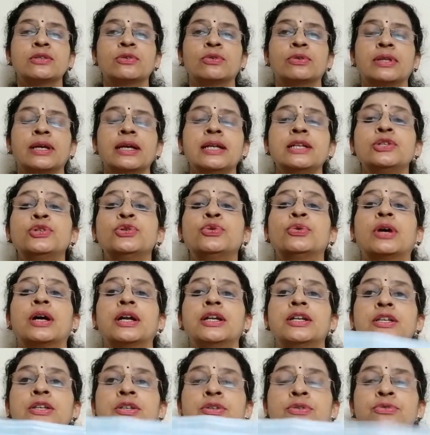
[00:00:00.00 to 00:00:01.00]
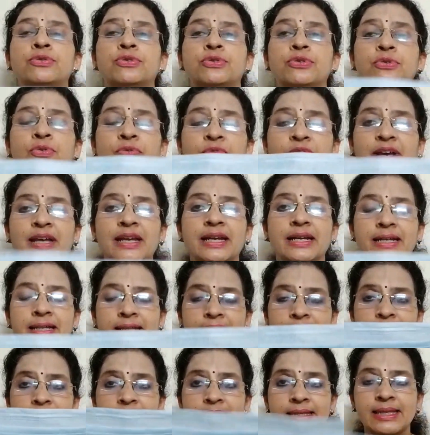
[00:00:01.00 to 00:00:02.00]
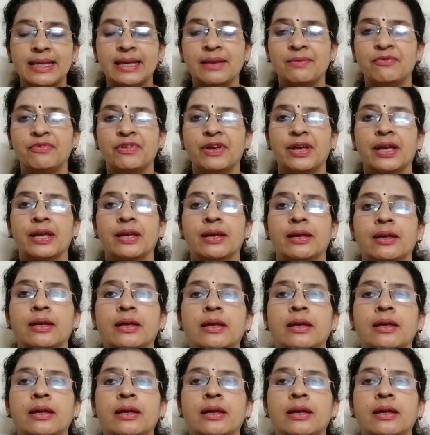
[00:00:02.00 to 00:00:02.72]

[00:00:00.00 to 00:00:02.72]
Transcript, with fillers: so that you continue to wear it in the same way.